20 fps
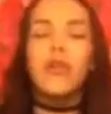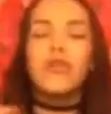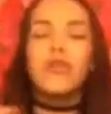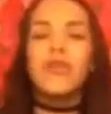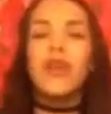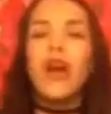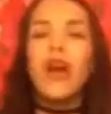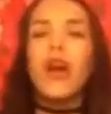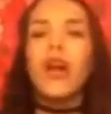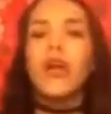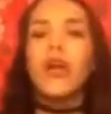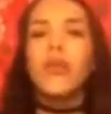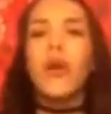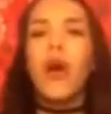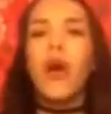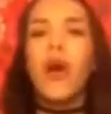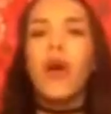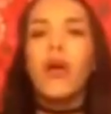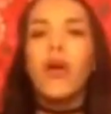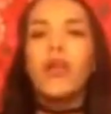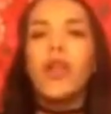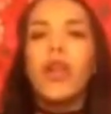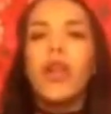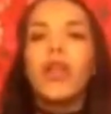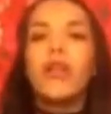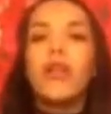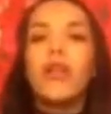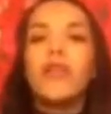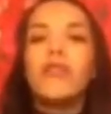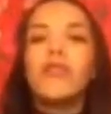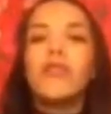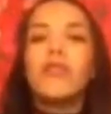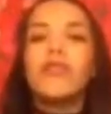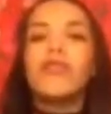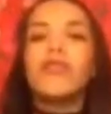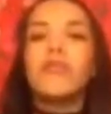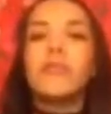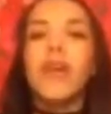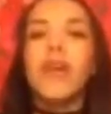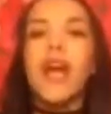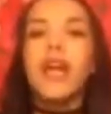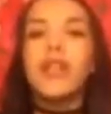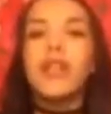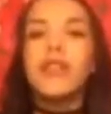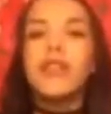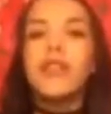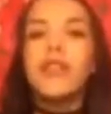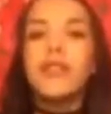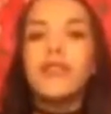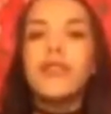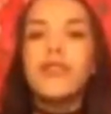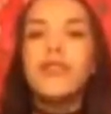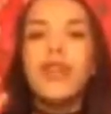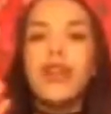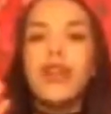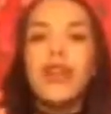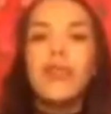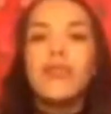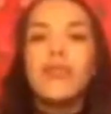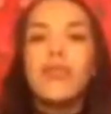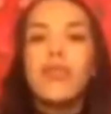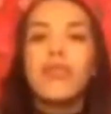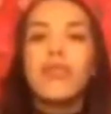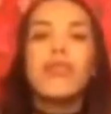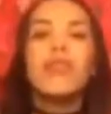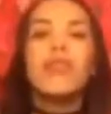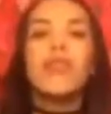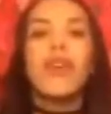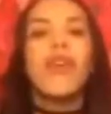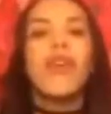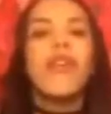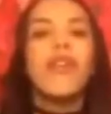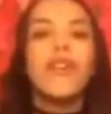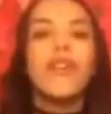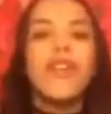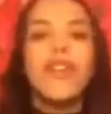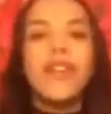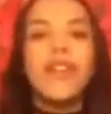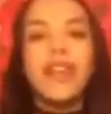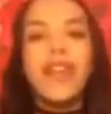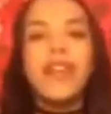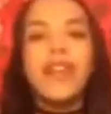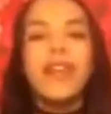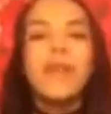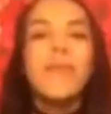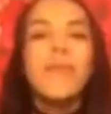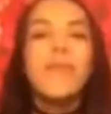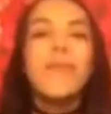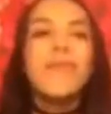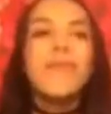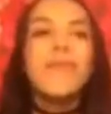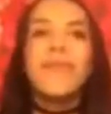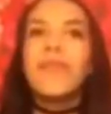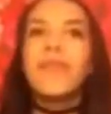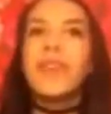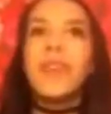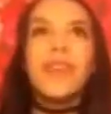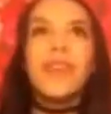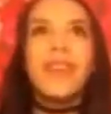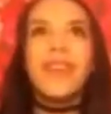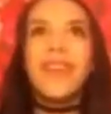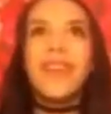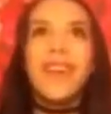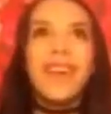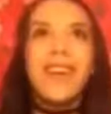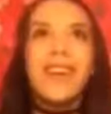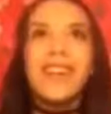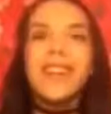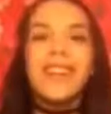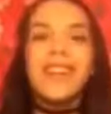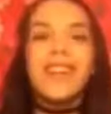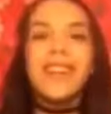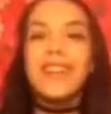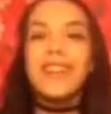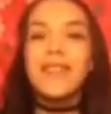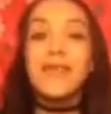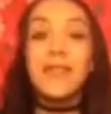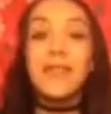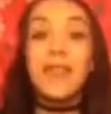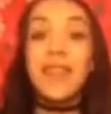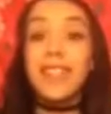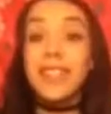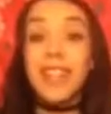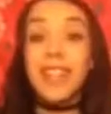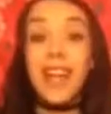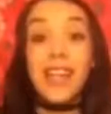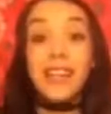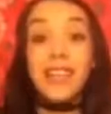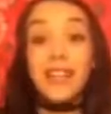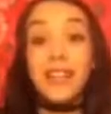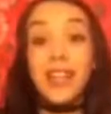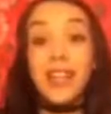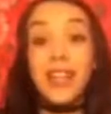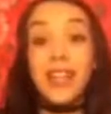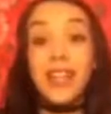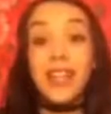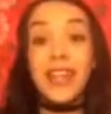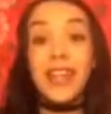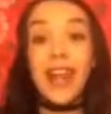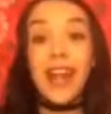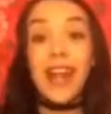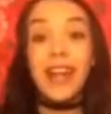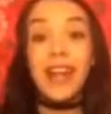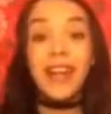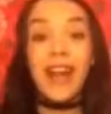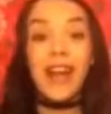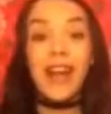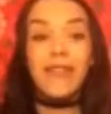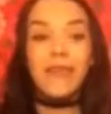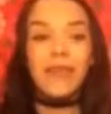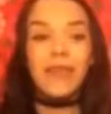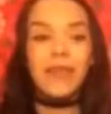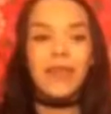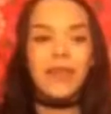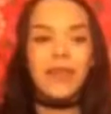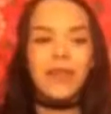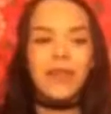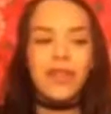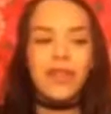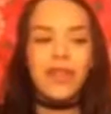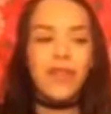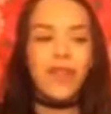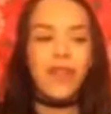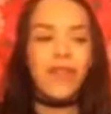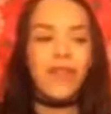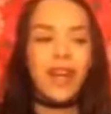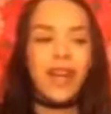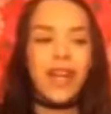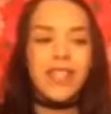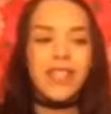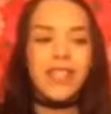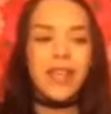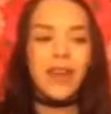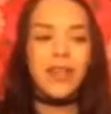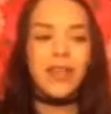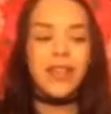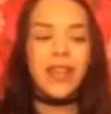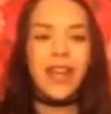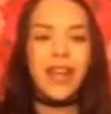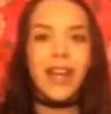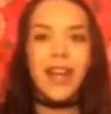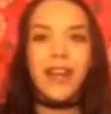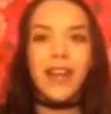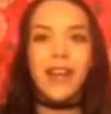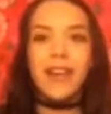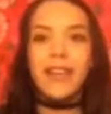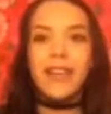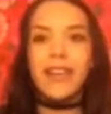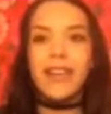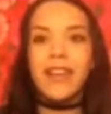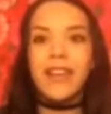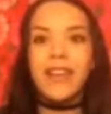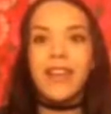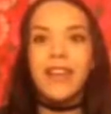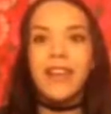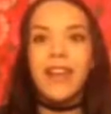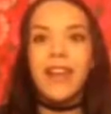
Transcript: I'm sorry, Paul, like, no disrespect, dude, like, I'm so sorry, like, some crazy ass shit. Like, I remember there was girl fights out there, and